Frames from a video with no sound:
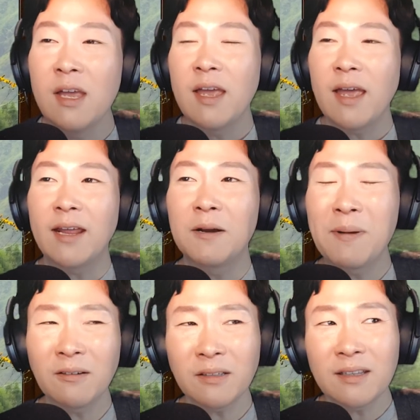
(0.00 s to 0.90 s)
And
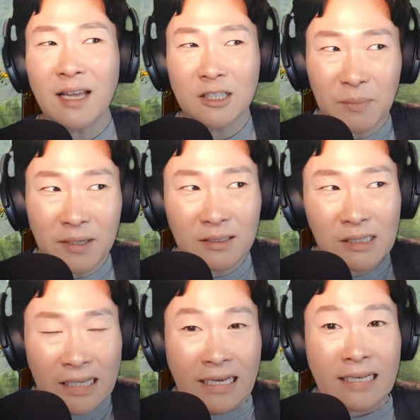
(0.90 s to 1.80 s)
apparently that's been
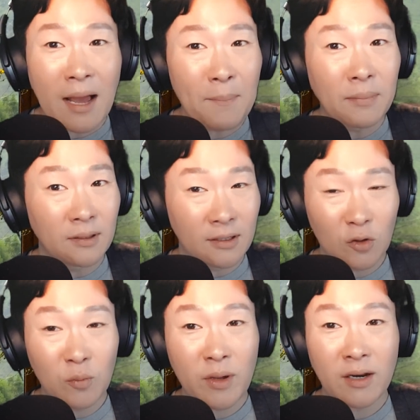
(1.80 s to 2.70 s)
cleaned up a little
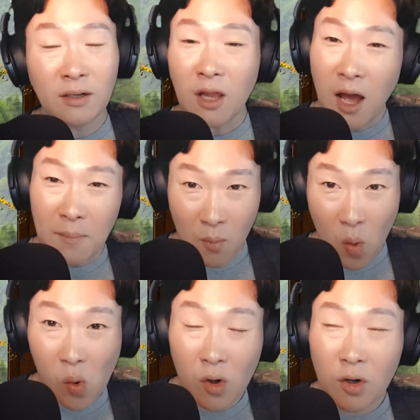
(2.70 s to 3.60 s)
bit, a lot
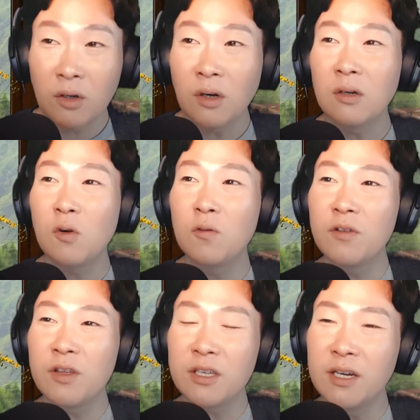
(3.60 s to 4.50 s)
more over
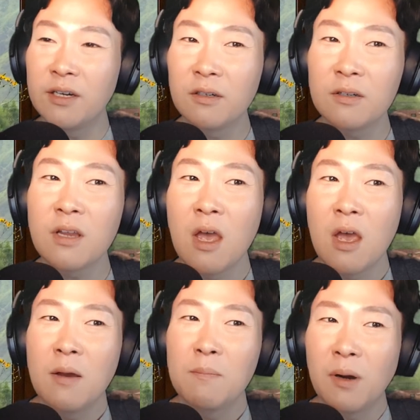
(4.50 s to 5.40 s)
the years.
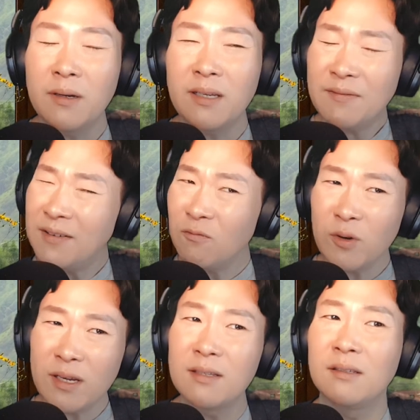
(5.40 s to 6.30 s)
But even
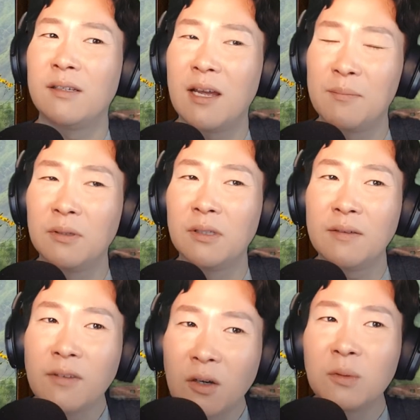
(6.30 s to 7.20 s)
recently, I believe
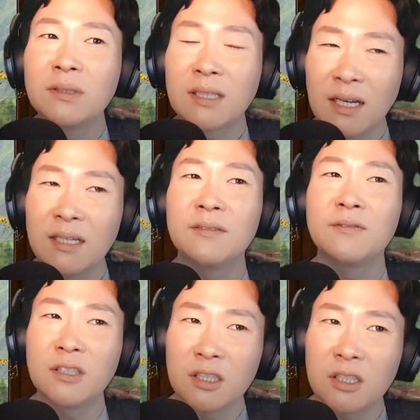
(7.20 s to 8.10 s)
there was kind of
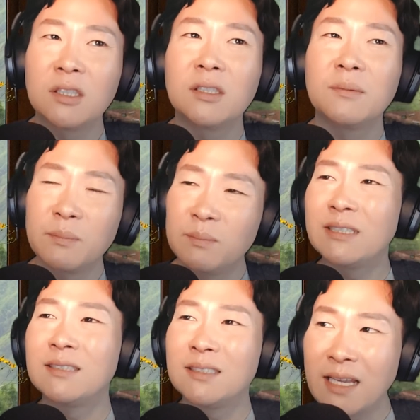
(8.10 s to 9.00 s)
a
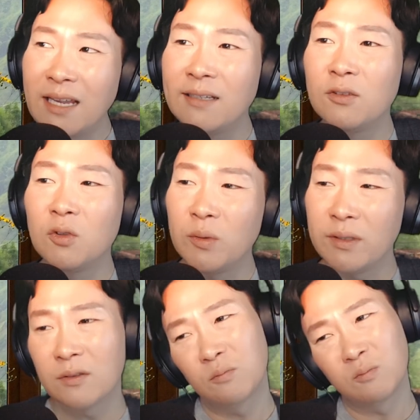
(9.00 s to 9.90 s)
big scandal
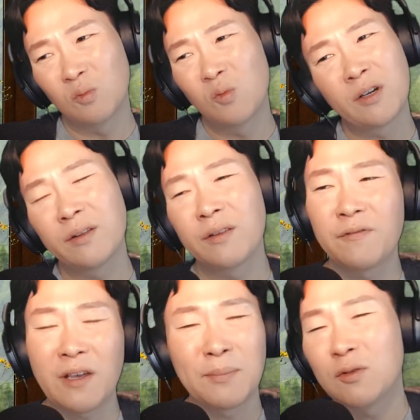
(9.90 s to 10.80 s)
with one of the
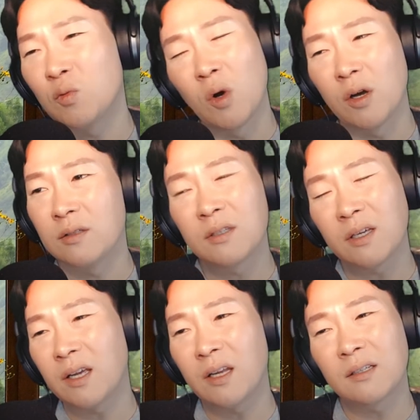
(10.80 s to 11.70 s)
famous ones.
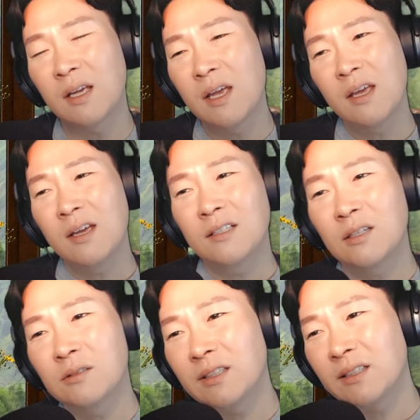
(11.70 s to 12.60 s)
And
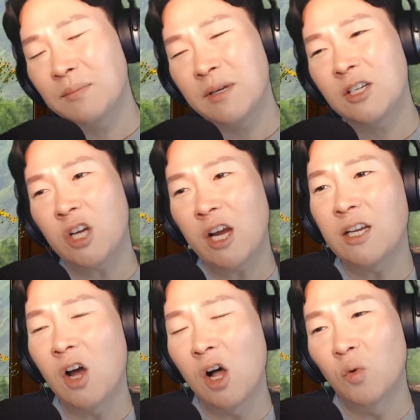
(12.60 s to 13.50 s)
so it can be shady
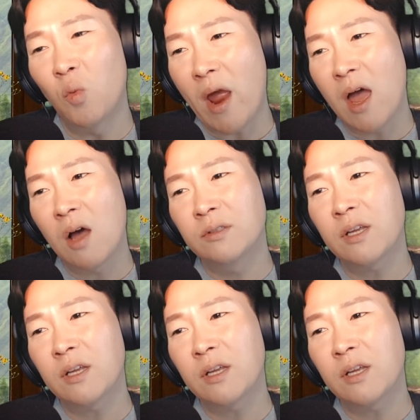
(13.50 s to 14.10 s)
all around.